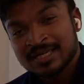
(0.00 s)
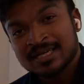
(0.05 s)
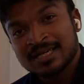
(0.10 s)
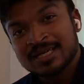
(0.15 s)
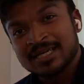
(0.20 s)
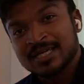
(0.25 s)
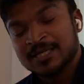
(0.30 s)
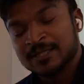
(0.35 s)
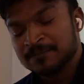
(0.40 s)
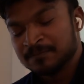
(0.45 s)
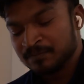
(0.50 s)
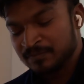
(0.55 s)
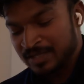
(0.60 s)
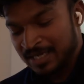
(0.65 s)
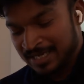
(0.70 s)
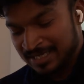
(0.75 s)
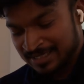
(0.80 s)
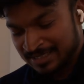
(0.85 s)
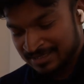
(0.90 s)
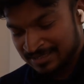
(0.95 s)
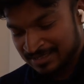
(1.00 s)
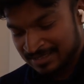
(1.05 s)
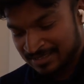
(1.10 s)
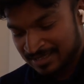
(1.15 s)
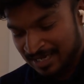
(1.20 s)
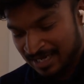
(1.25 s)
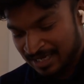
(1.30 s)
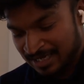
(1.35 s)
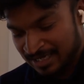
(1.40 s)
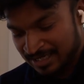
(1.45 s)

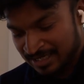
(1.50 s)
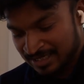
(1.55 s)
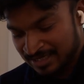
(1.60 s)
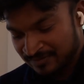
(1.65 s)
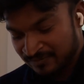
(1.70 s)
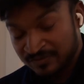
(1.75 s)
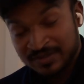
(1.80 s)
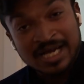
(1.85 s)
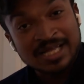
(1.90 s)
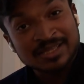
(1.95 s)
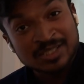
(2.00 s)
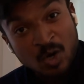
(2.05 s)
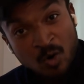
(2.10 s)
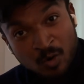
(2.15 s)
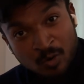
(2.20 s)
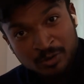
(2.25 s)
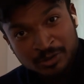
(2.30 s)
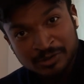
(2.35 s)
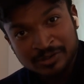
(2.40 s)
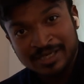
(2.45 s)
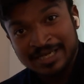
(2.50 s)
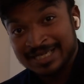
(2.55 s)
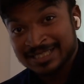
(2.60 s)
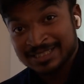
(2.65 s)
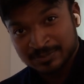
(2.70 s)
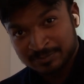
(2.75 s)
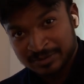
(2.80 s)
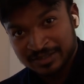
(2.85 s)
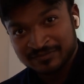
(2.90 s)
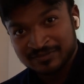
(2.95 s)
I got the honor and the
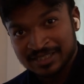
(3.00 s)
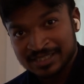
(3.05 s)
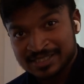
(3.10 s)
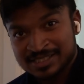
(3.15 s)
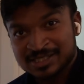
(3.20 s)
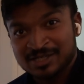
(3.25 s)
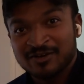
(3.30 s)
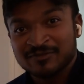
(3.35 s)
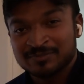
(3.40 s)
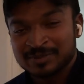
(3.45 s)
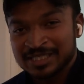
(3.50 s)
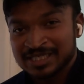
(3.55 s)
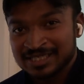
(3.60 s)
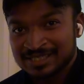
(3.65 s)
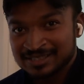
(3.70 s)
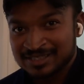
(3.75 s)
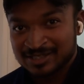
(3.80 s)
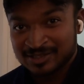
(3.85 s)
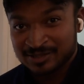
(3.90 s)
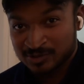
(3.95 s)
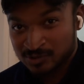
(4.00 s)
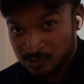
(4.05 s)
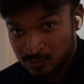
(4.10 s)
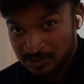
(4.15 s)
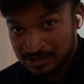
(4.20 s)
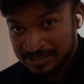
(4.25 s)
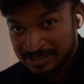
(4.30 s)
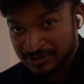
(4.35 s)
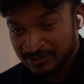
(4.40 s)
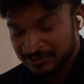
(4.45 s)
privilege of being their tour
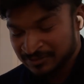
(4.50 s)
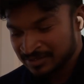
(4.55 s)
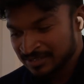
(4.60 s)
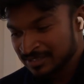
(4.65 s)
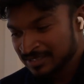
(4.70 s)
leader,